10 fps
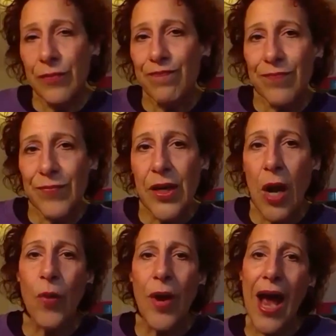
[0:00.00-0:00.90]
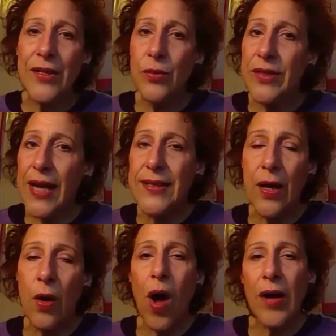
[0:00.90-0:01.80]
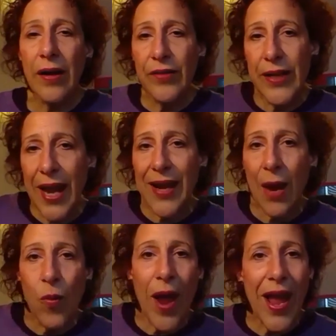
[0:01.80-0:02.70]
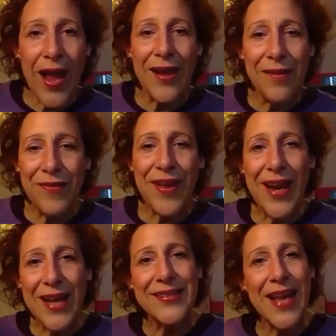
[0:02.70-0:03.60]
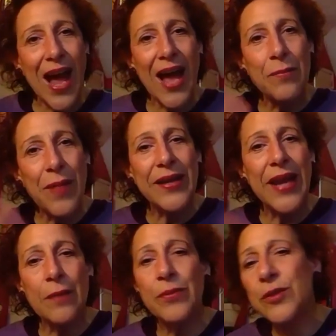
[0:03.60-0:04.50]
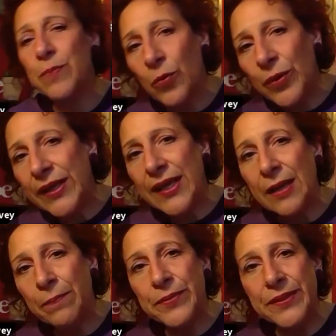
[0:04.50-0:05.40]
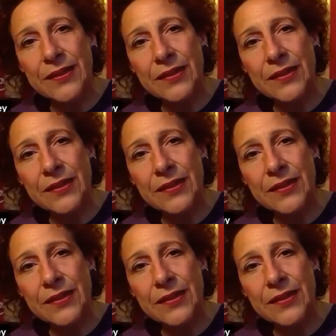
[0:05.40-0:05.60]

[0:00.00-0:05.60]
what I do is I take a walk every day and I wave and I say hi to my neighbors, but we keep 6